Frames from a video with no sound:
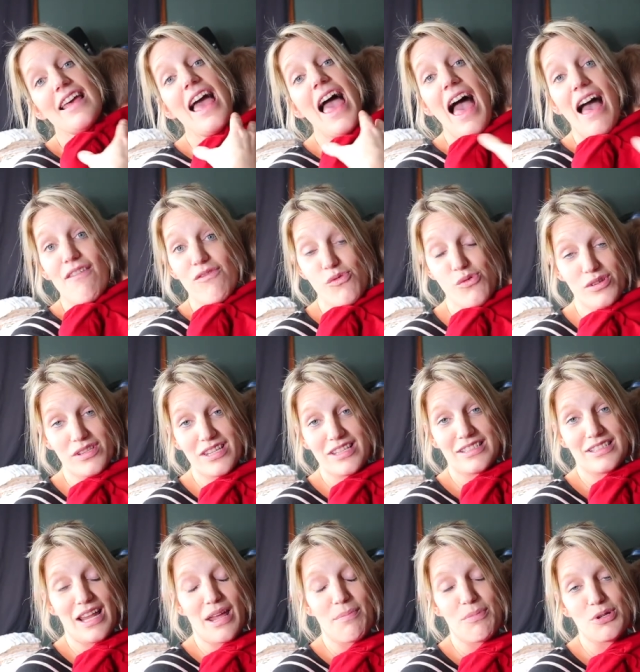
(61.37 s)
have worn
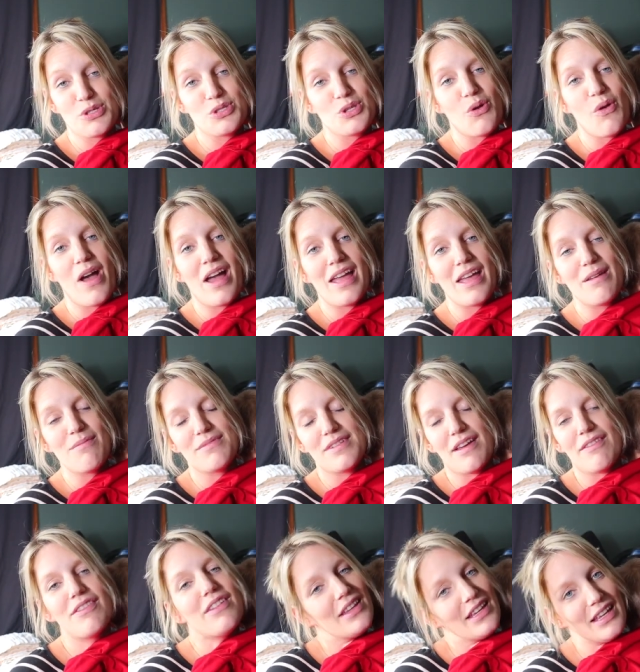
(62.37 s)
these diapers. So I am
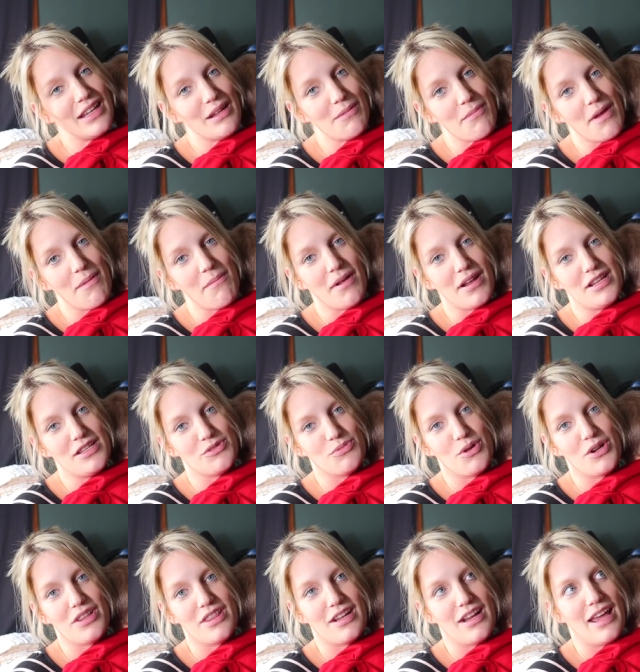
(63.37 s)
definitely getting my money's
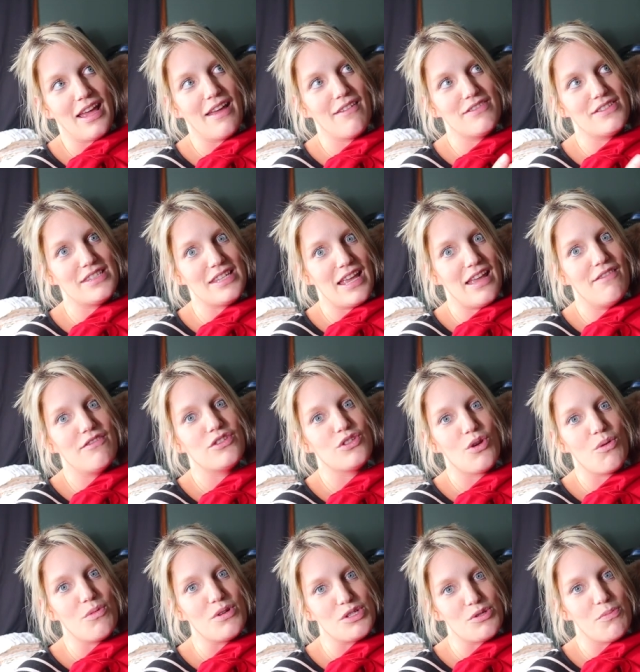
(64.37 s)
worth and I have saved
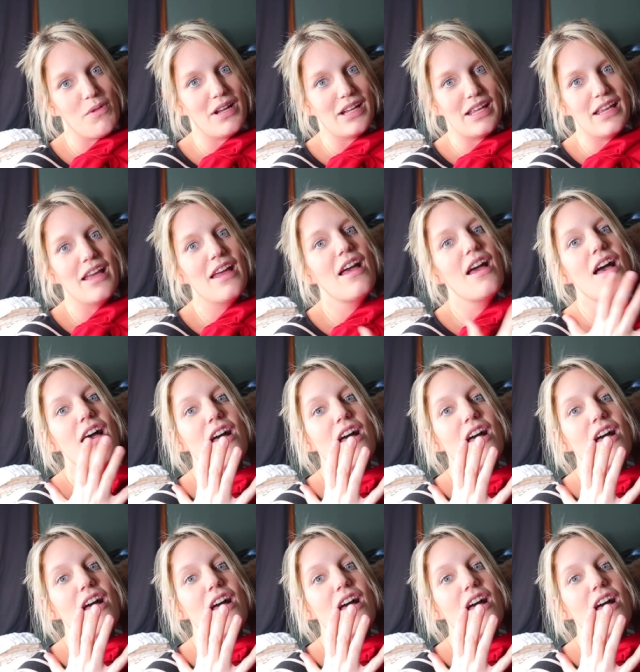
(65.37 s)
so much money